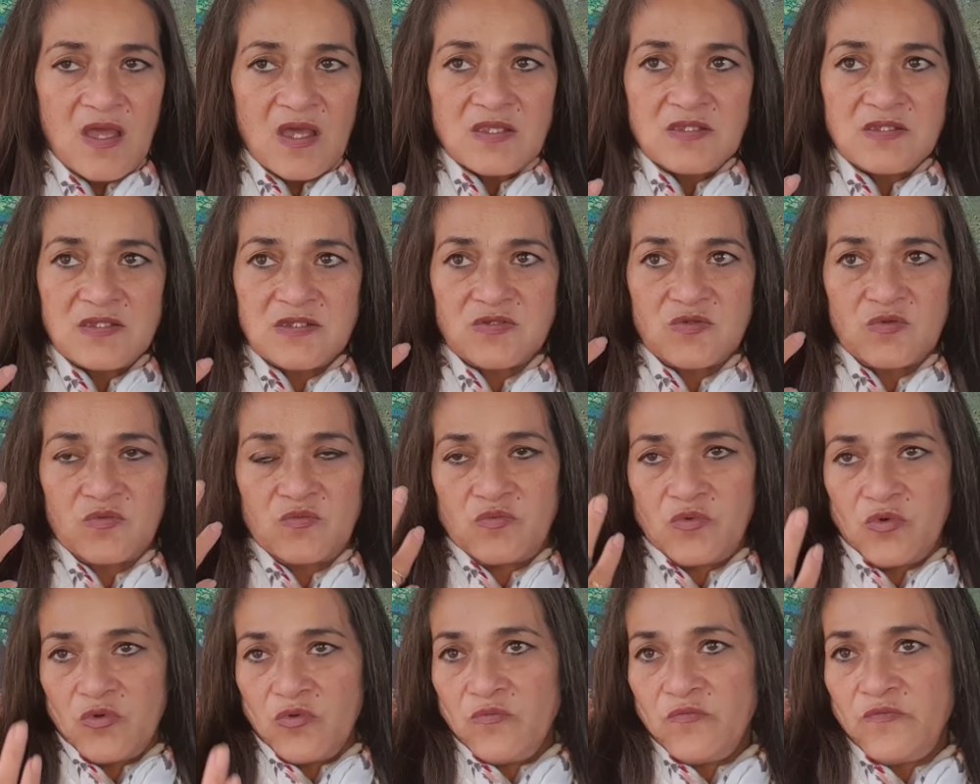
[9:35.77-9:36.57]
Does the
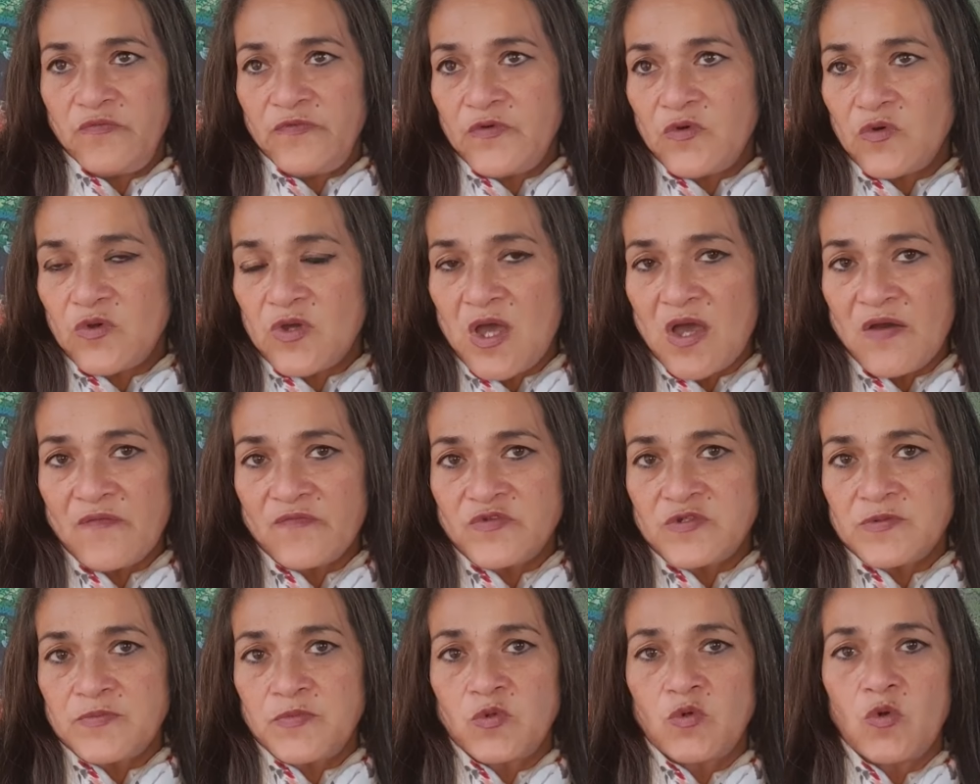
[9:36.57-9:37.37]
room feel
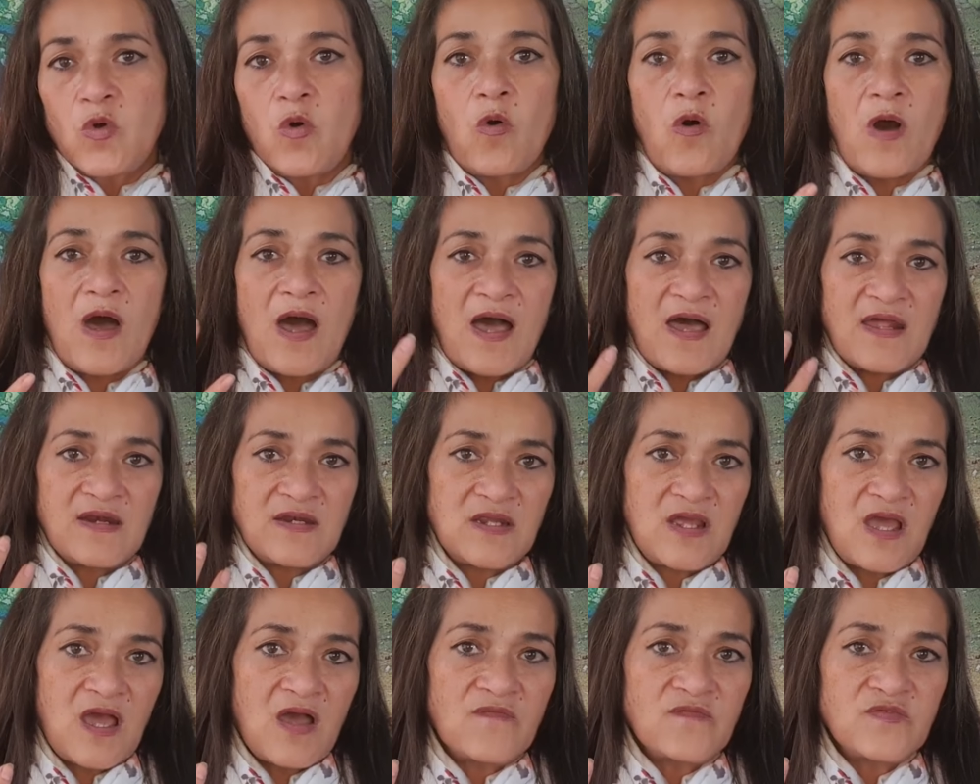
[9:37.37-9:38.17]
comfortable or
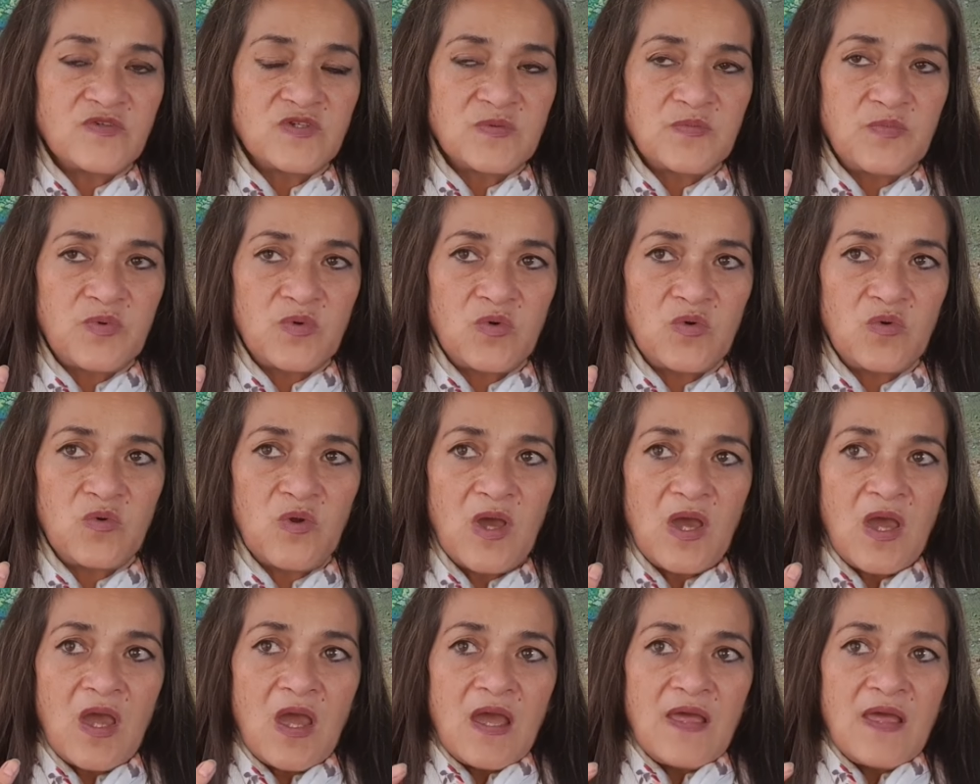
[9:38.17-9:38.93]
uncomfortable?